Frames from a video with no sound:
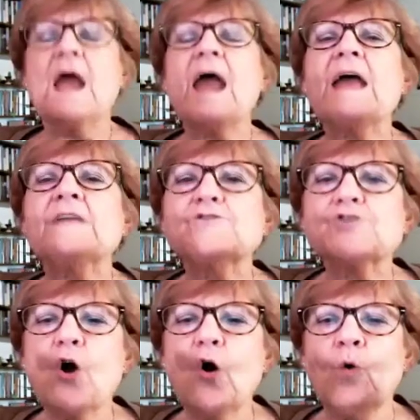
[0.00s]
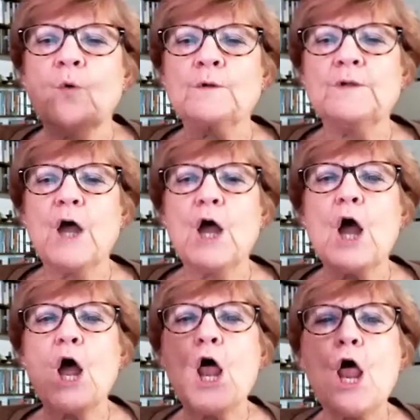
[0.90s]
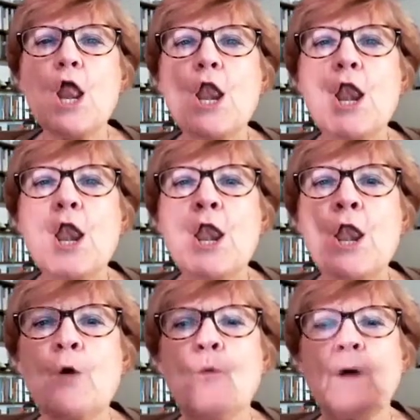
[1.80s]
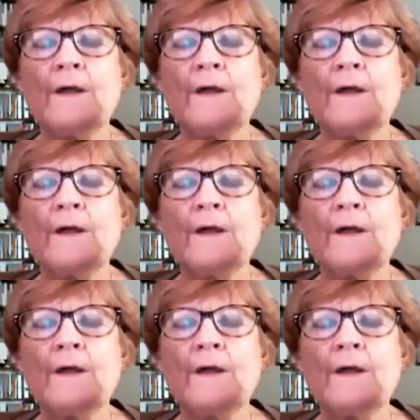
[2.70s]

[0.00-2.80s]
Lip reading: and told no one.